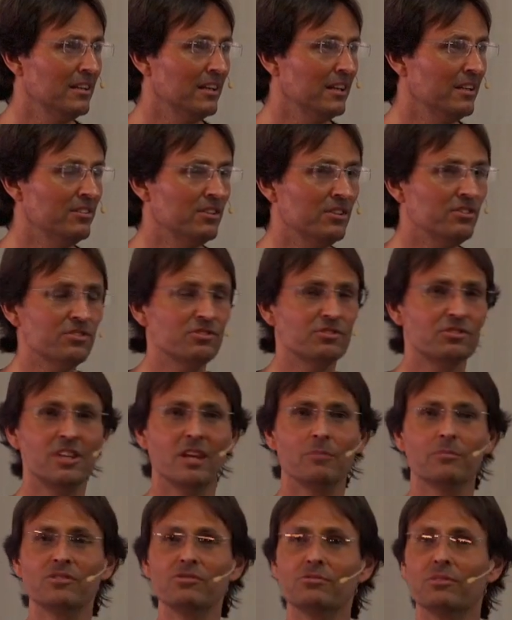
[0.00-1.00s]
And this
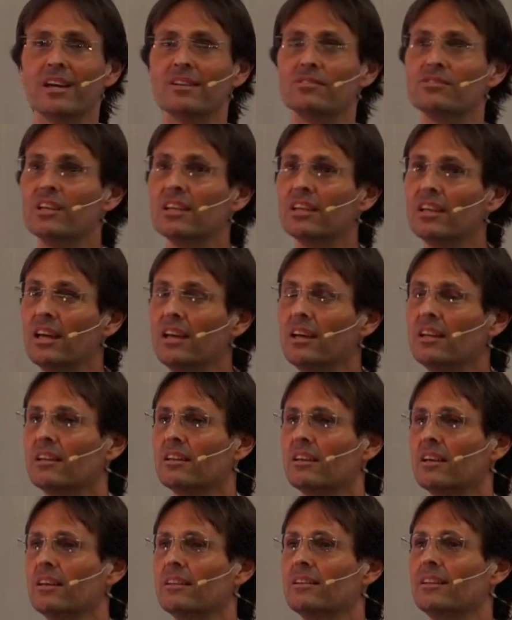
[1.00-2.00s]
demonstrates
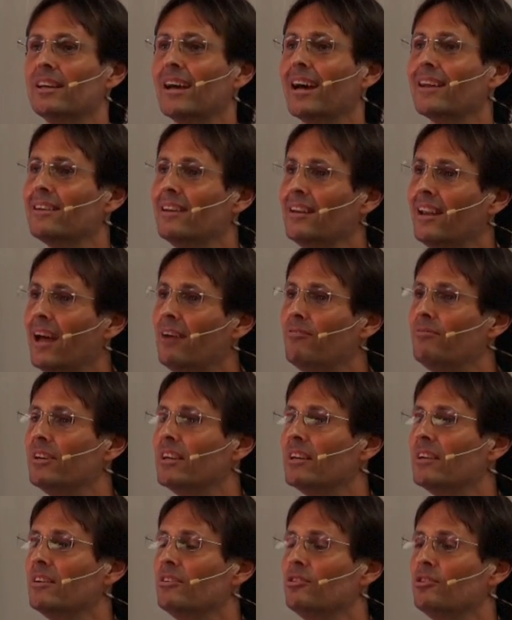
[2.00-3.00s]
again, the
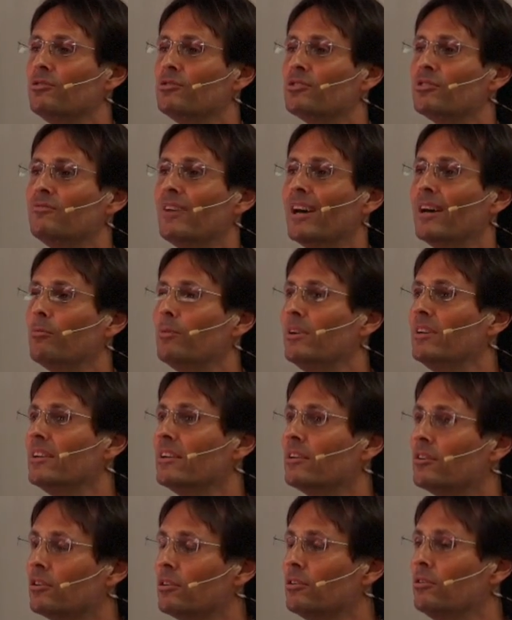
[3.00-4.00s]
unloving use of our will
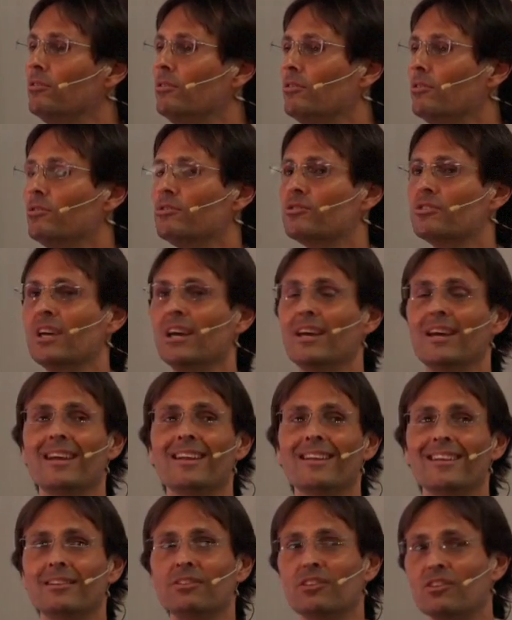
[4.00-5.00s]
includes
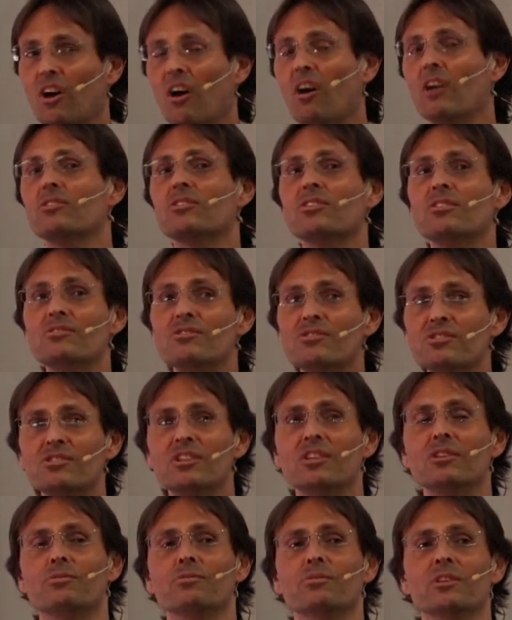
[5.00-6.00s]
not
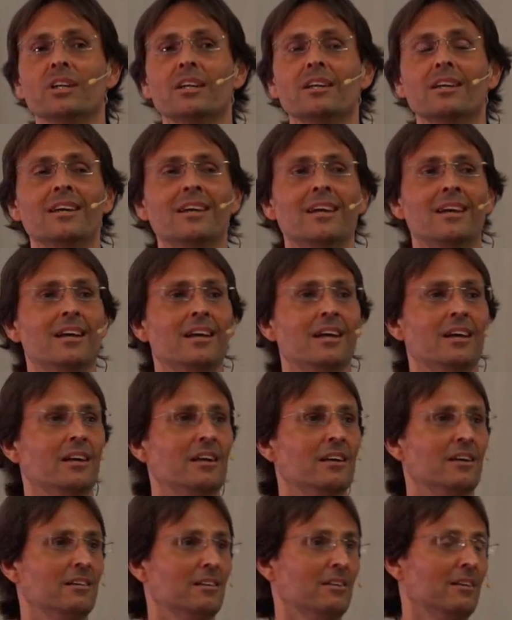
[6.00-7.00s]
considering
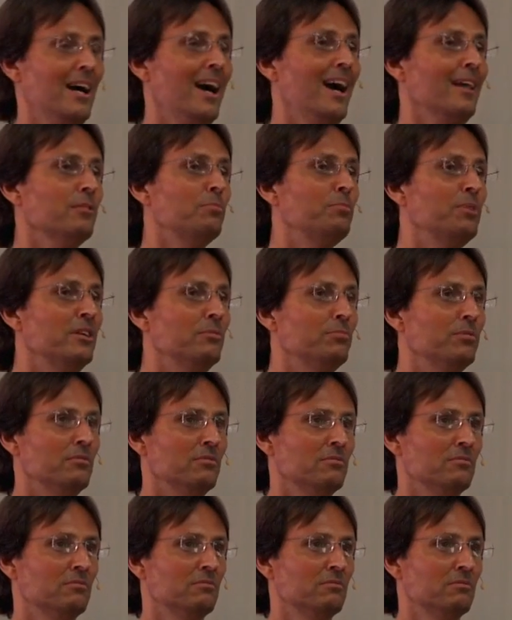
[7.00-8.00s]
other
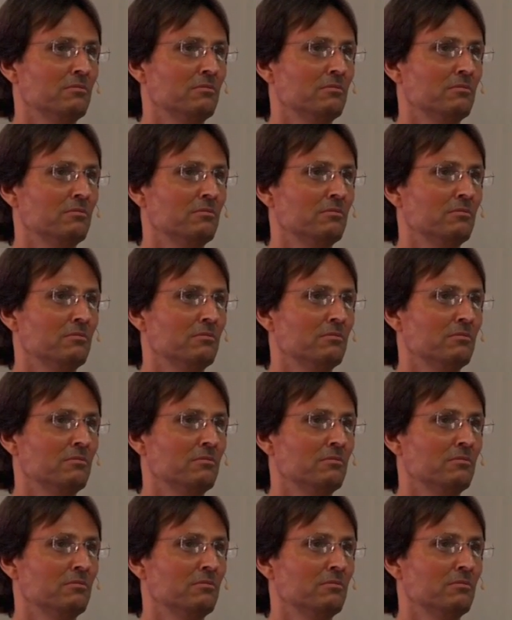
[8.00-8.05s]
people,